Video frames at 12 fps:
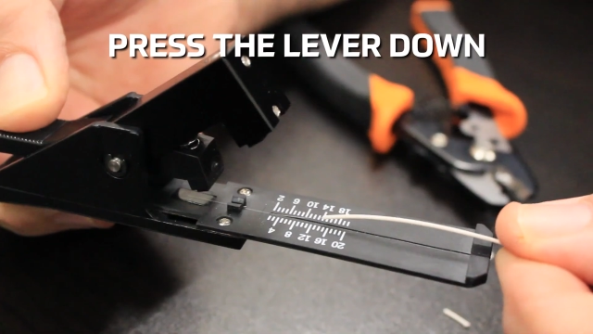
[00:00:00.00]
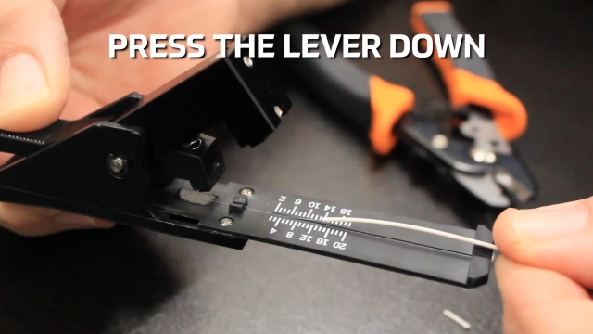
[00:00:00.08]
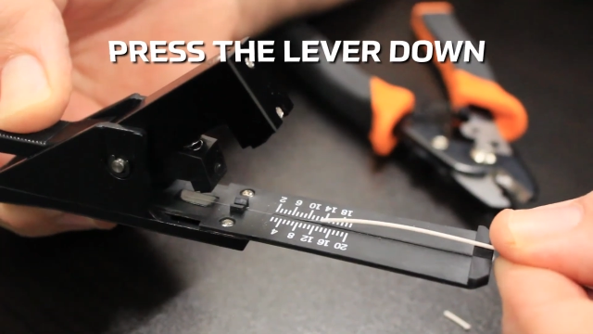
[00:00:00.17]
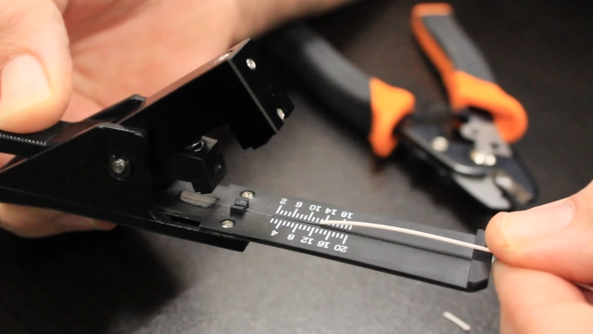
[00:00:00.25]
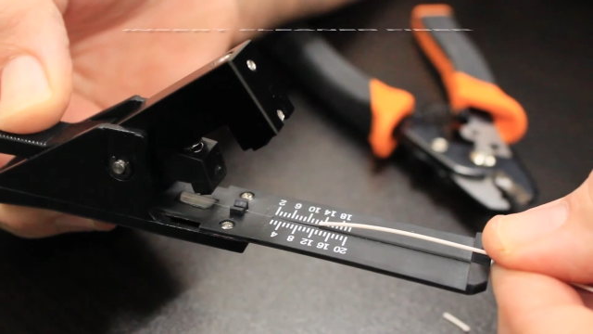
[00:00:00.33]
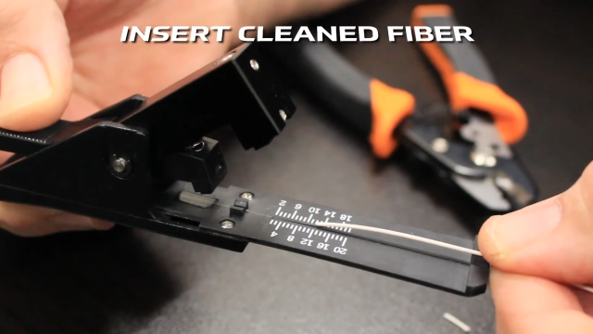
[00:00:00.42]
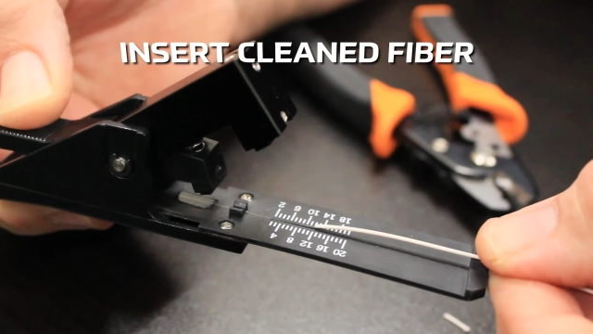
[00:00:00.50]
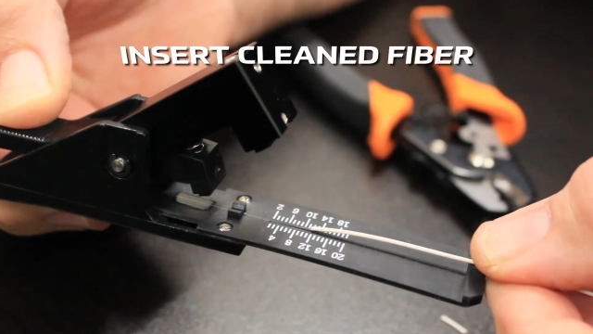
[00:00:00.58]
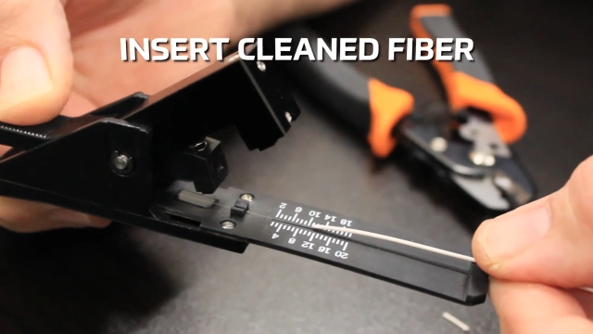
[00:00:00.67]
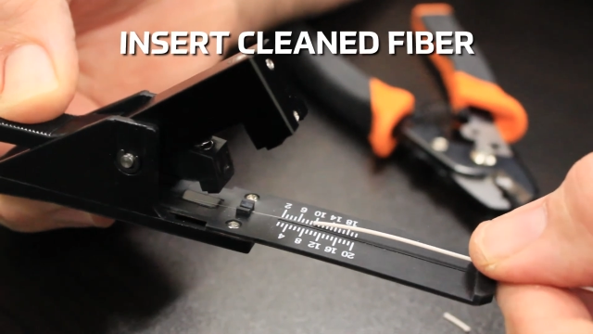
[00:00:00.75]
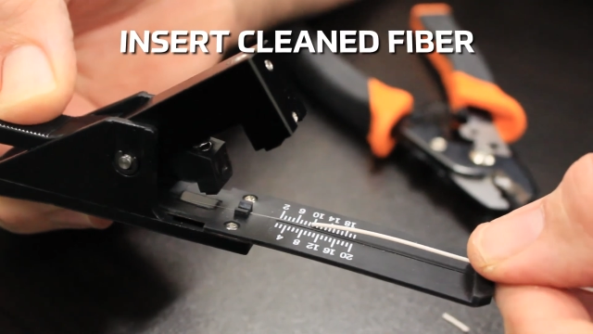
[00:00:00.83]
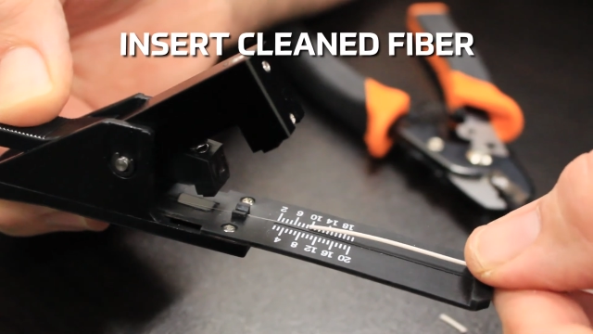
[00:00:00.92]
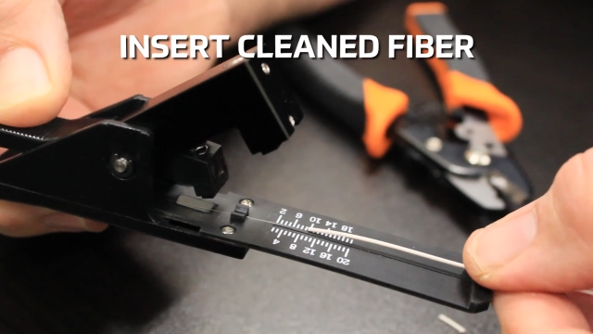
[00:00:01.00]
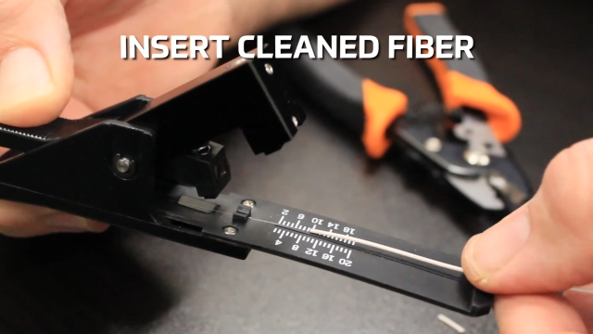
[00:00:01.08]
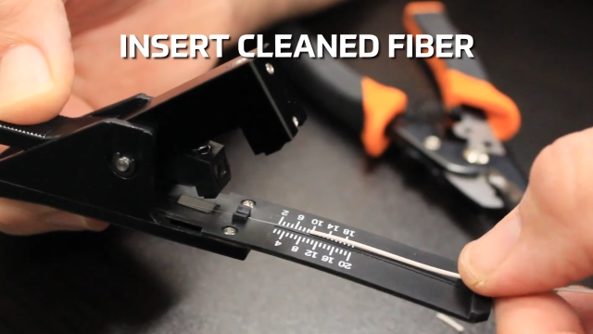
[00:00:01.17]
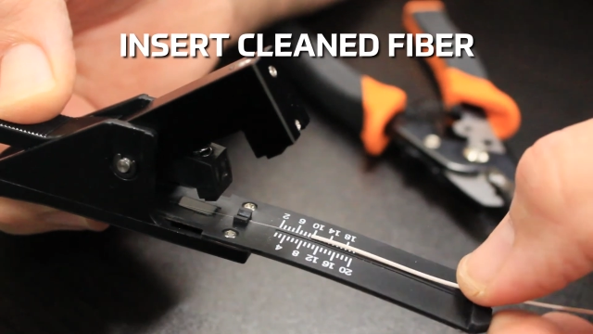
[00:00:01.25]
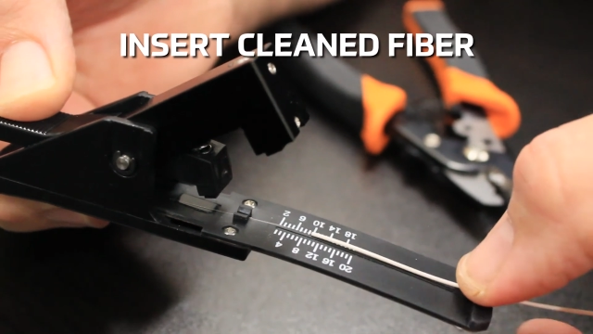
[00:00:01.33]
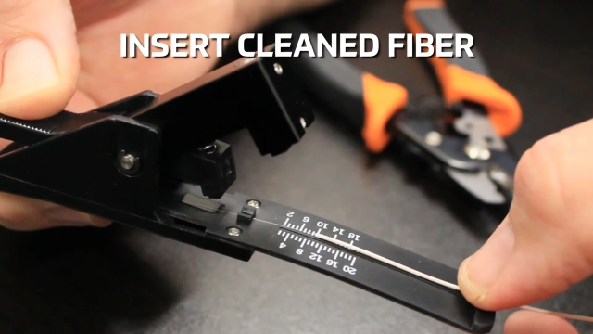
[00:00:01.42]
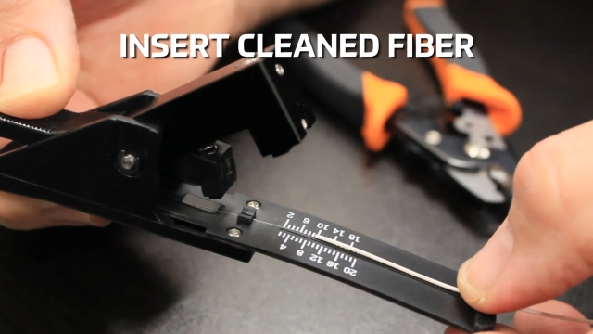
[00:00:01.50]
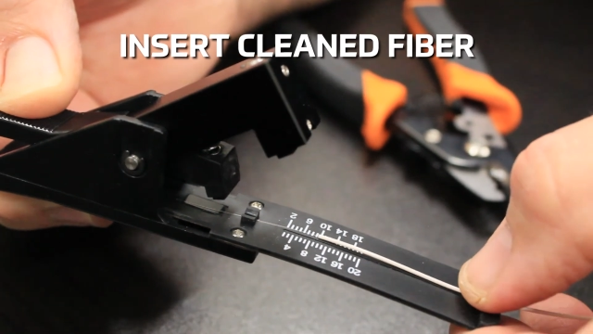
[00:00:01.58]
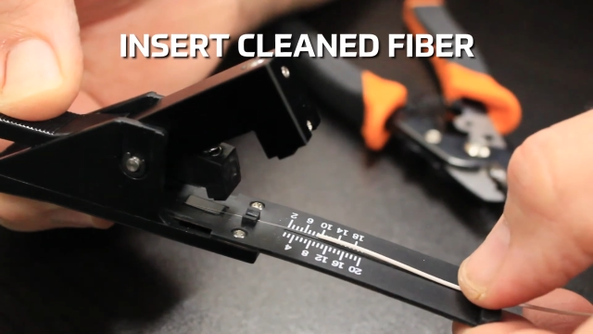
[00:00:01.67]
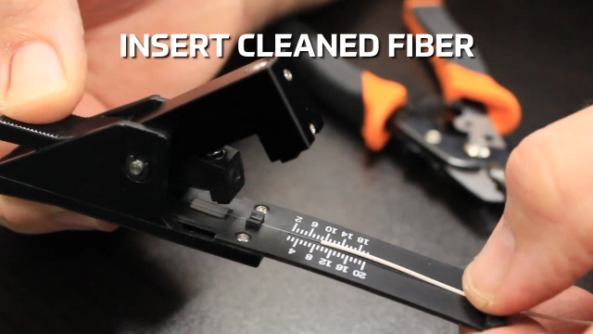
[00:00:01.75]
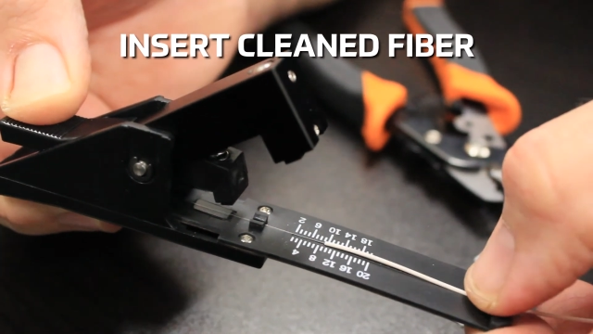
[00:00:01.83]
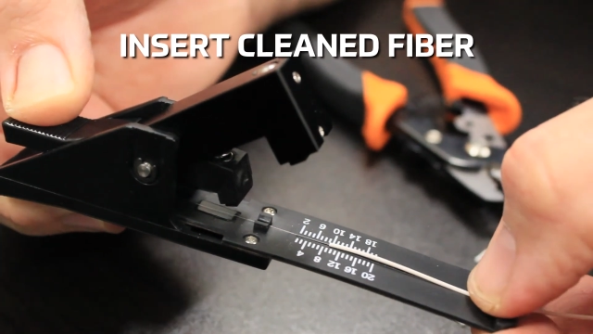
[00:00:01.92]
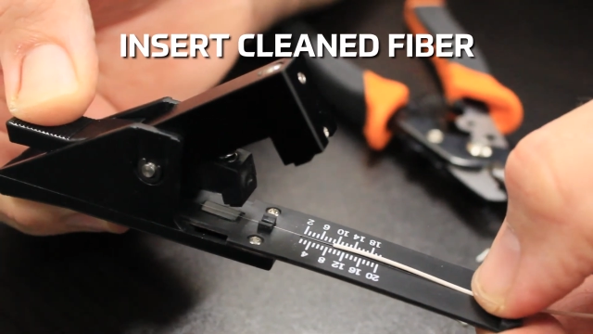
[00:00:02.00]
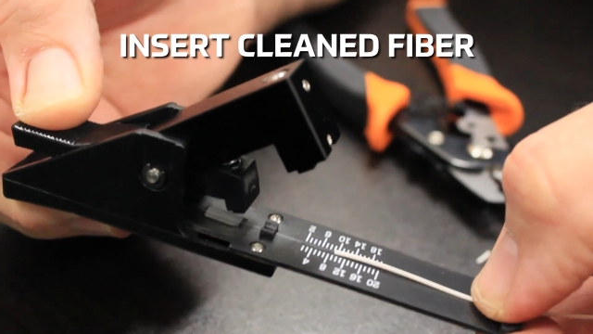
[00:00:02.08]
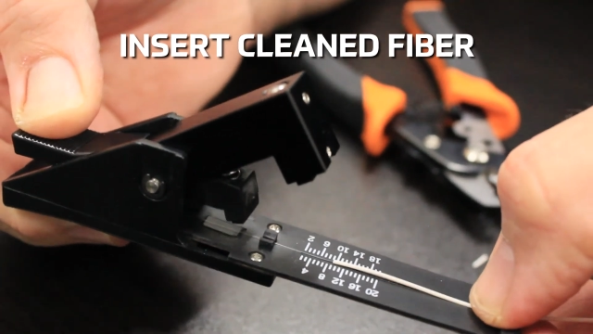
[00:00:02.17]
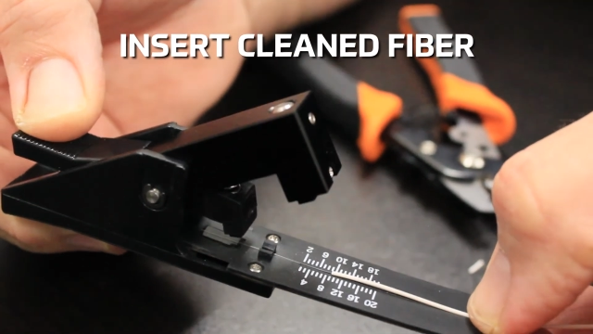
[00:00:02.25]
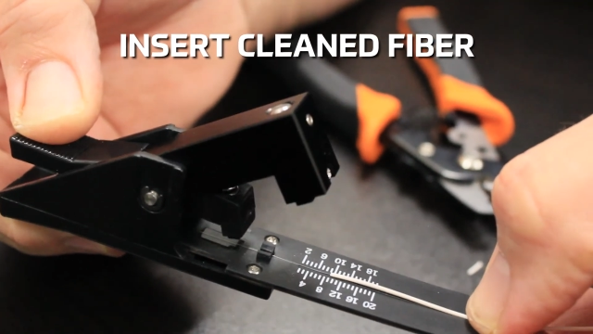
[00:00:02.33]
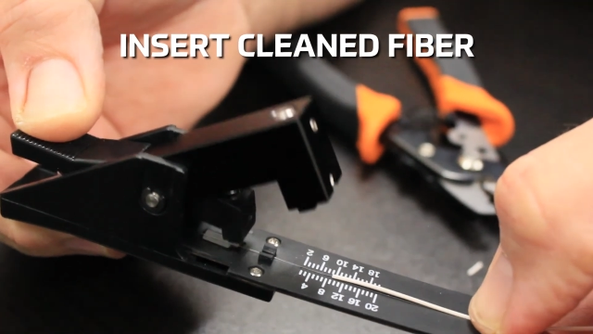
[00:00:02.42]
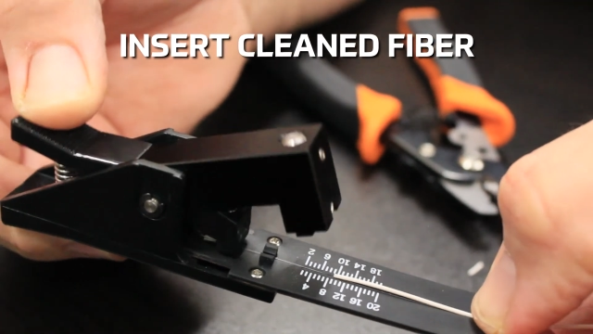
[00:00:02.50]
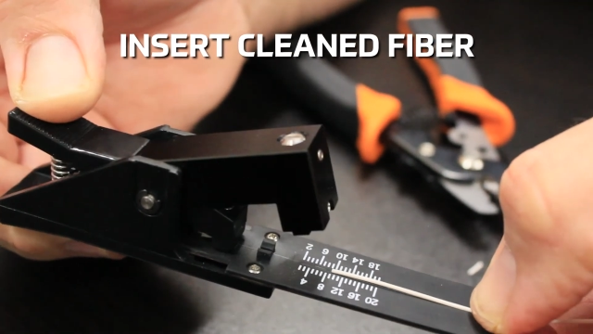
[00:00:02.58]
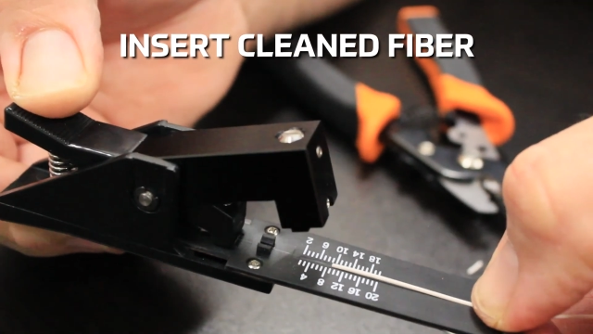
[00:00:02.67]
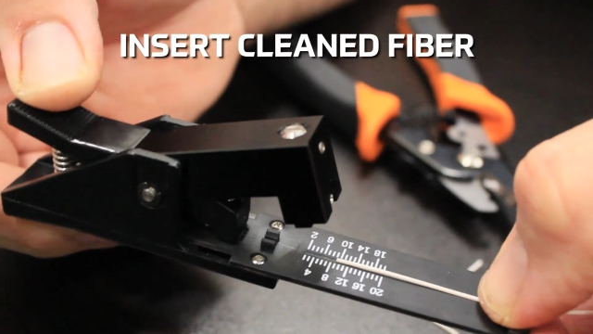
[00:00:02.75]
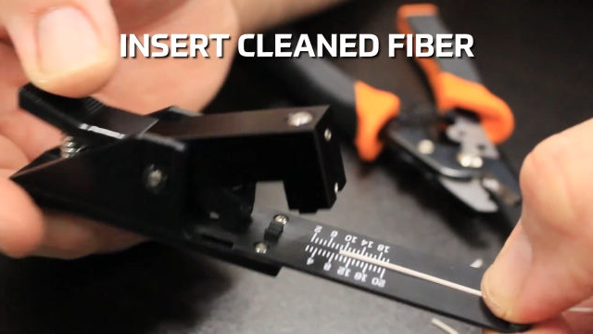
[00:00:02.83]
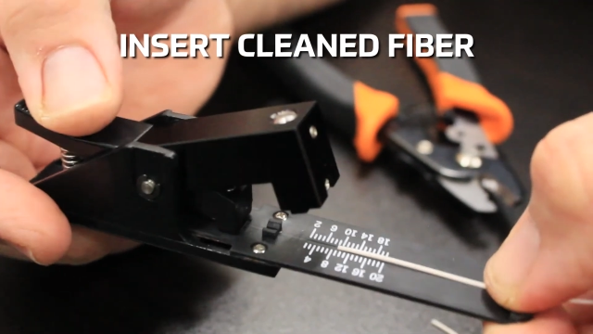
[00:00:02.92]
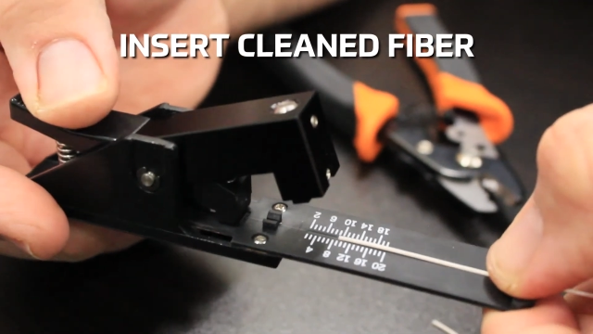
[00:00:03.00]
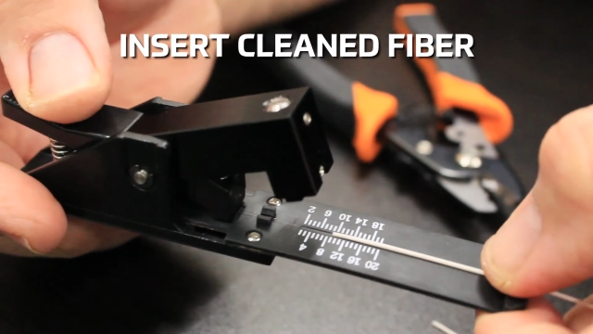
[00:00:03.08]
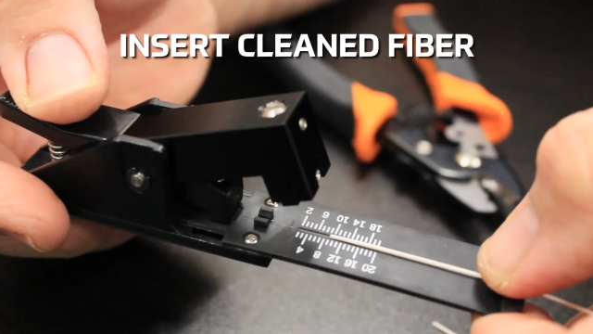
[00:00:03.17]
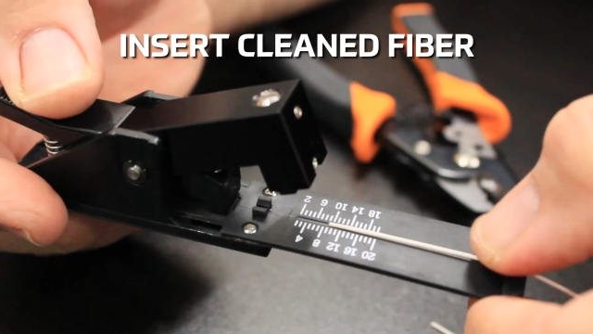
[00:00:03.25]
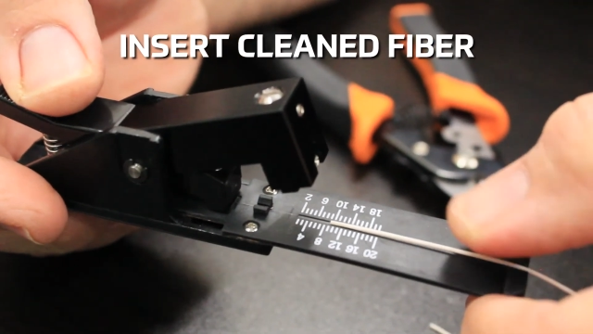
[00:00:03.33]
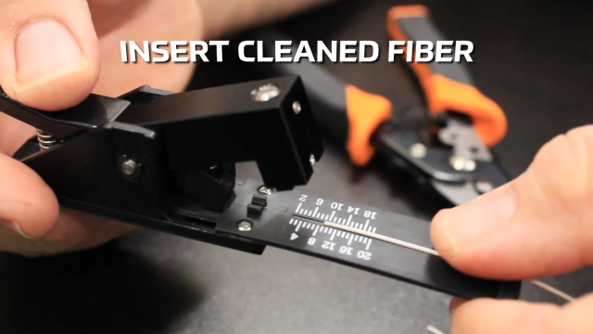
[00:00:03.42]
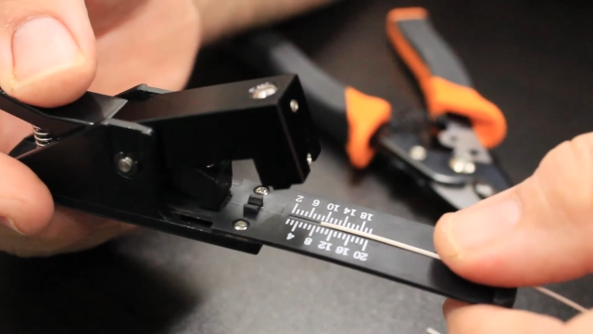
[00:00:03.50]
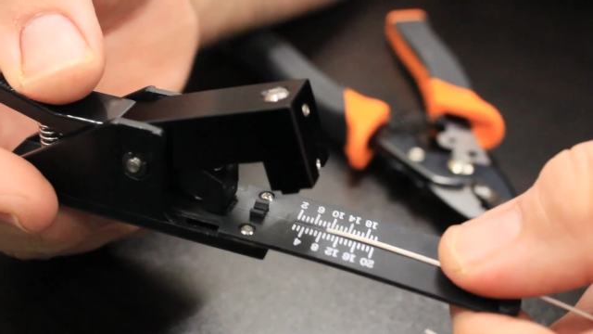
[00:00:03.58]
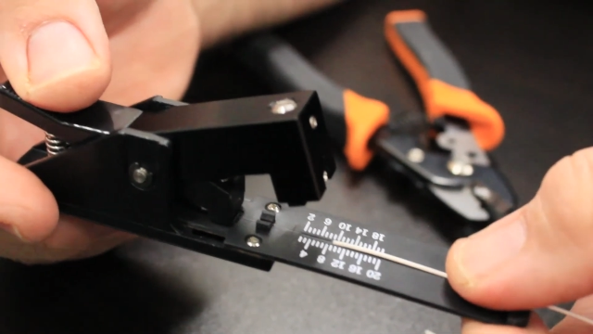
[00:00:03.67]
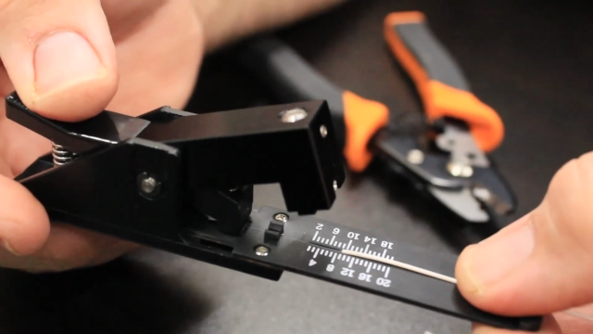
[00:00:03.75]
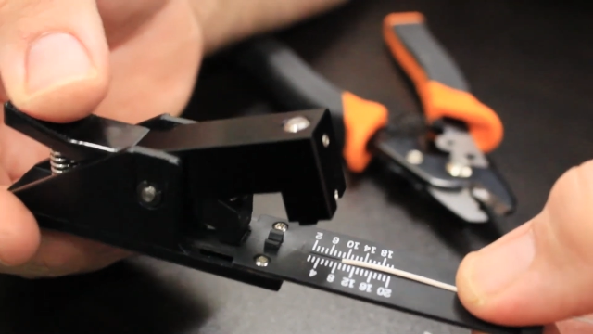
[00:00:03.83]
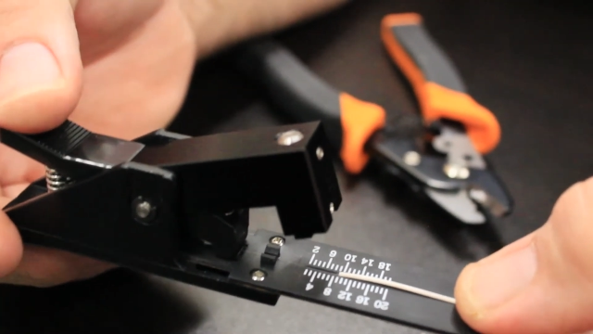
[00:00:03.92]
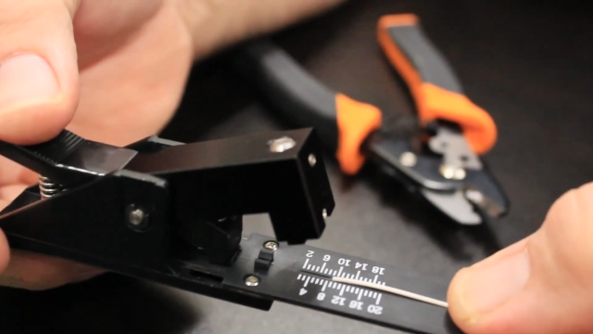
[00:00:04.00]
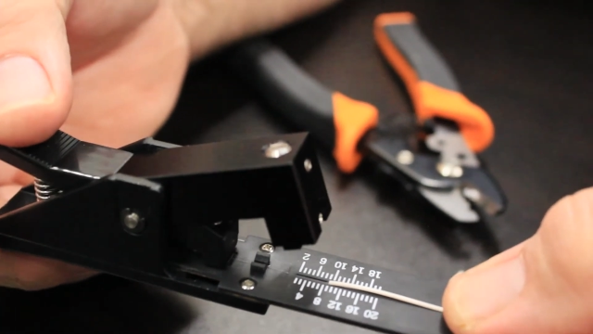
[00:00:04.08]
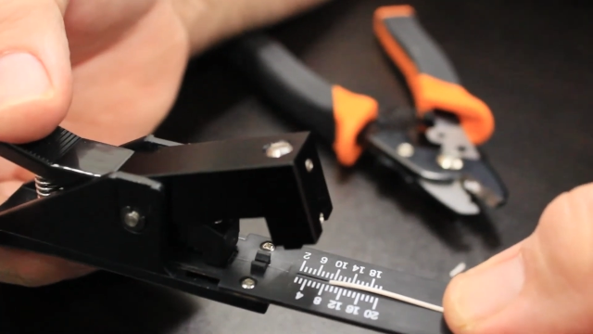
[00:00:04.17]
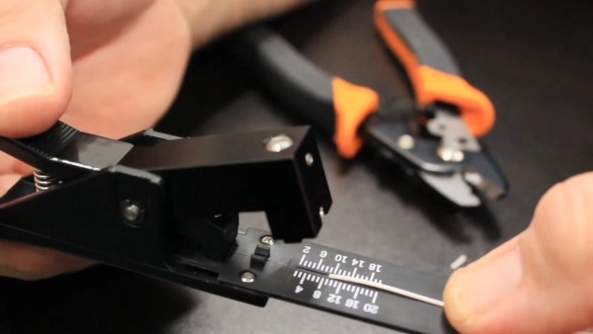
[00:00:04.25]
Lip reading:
Nobody's mouth can be seen.